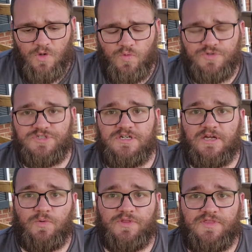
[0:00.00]
will
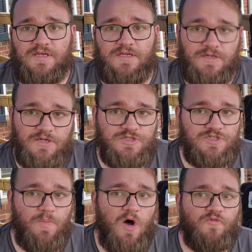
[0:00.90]
stick with the
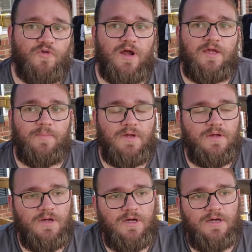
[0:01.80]
small frame
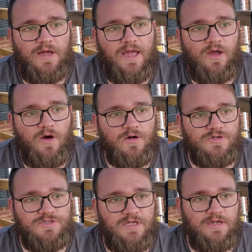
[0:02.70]

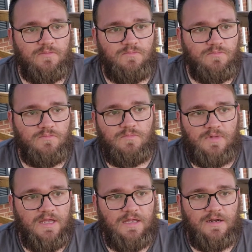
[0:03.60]
ARs in
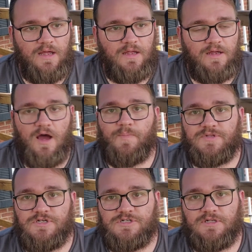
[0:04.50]
a
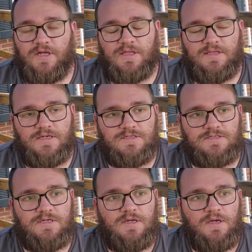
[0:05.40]
competition like
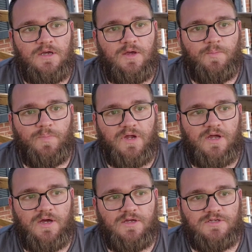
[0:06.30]
this,
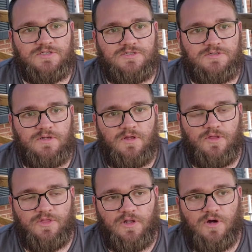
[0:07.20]
because
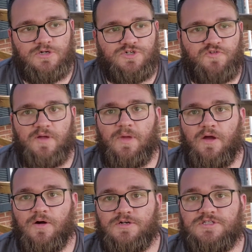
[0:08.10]
the large frame
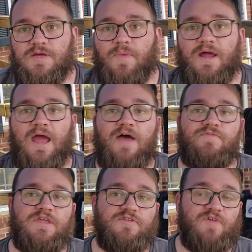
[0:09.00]
ARs, they might
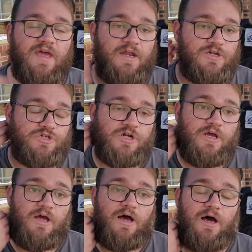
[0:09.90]
have the advantage
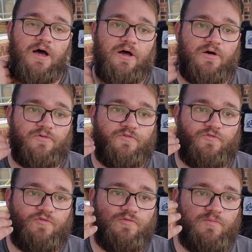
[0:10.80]

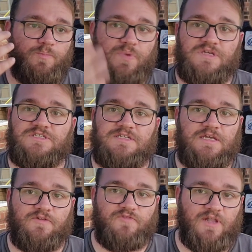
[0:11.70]
of
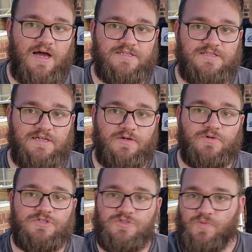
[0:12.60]
BC and velocity,
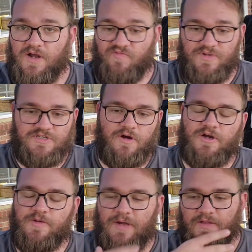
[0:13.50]
which is what I've been
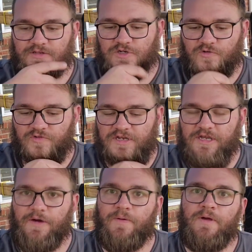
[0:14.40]
talking about this whole
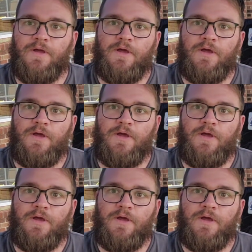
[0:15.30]
video,